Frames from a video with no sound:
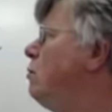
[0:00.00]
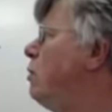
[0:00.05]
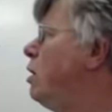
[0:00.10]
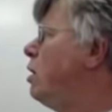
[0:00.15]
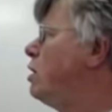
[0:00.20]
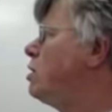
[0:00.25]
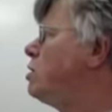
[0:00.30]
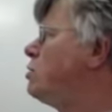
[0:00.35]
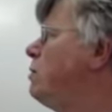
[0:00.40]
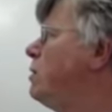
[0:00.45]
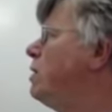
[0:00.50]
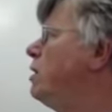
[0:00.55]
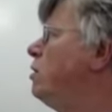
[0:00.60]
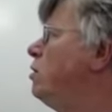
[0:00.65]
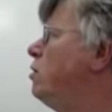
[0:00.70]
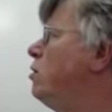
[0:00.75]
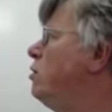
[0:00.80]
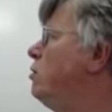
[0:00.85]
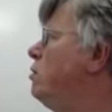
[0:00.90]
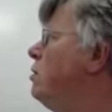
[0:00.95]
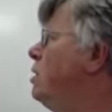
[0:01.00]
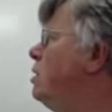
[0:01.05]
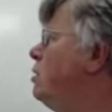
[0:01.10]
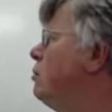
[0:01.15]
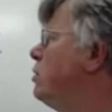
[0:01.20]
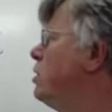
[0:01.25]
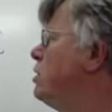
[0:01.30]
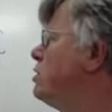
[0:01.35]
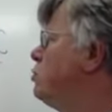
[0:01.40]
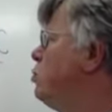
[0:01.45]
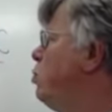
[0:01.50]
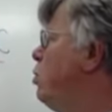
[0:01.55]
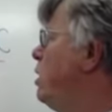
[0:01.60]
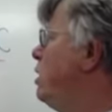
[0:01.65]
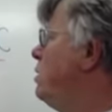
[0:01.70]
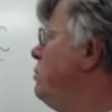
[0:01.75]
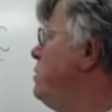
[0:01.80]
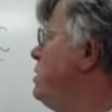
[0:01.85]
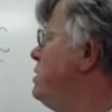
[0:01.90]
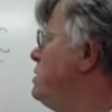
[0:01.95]
1 marshmallow
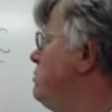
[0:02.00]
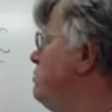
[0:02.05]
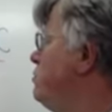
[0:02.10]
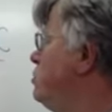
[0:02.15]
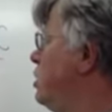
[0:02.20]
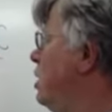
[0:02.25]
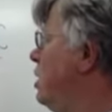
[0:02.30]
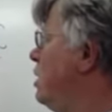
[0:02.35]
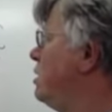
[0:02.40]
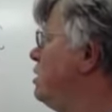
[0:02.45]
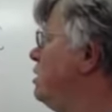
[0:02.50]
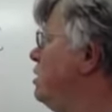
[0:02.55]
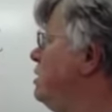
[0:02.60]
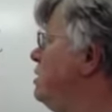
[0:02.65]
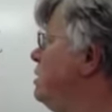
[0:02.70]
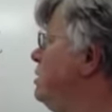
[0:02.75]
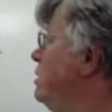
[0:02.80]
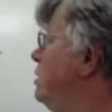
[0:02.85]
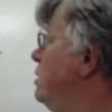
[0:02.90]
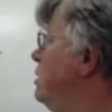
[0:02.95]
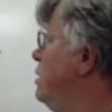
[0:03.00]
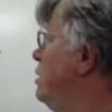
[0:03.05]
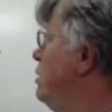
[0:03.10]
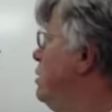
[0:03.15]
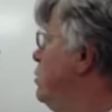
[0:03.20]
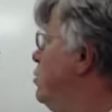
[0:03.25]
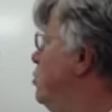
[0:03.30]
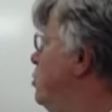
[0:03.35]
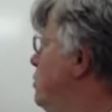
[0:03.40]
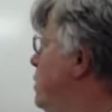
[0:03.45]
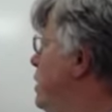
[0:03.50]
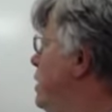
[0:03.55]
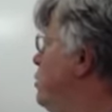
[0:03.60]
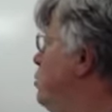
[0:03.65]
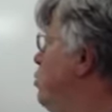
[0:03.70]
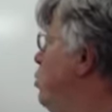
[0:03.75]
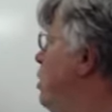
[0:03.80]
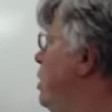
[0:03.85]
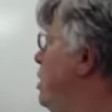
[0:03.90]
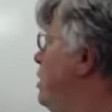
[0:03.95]
plus 1 piece of chocolate
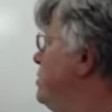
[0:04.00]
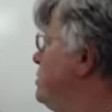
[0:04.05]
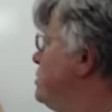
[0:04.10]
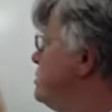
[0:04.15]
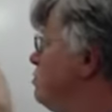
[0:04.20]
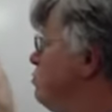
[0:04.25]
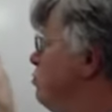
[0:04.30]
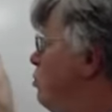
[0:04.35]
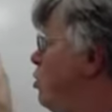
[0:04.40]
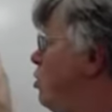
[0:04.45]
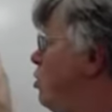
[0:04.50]
will make 1